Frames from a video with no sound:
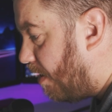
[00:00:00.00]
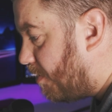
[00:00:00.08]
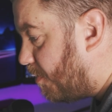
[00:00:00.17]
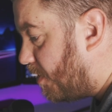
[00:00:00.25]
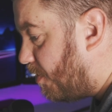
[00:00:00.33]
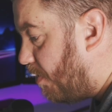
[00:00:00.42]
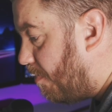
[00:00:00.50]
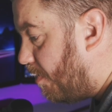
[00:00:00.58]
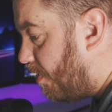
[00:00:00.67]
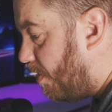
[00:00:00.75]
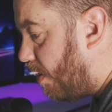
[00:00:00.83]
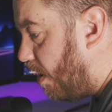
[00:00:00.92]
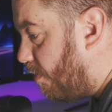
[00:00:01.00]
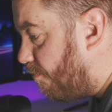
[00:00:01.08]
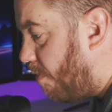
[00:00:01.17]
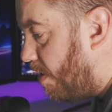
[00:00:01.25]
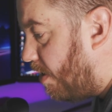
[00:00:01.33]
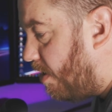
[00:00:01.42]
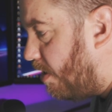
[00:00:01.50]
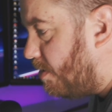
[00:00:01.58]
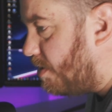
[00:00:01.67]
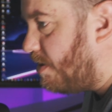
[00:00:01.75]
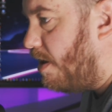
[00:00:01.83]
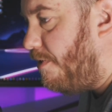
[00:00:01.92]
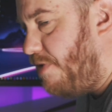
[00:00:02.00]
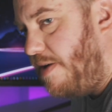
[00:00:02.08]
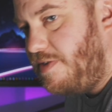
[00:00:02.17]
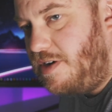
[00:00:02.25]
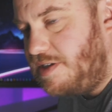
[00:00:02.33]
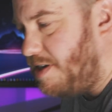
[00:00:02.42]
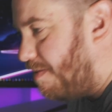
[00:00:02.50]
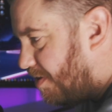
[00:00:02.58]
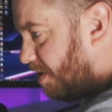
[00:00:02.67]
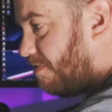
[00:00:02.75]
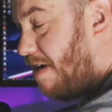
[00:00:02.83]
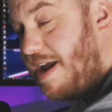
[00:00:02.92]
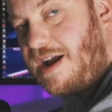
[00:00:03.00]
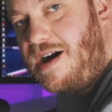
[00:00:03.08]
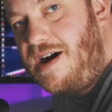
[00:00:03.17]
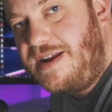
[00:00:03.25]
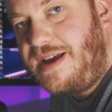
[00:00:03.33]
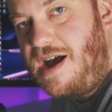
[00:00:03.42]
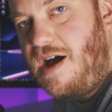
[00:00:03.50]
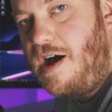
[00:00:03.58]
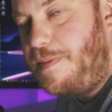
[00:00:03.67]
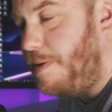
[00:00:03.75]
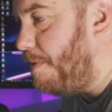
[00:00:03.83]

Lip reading: time, especially when we're doing kind of run and gun stuff, we haven't got time to grey card it up.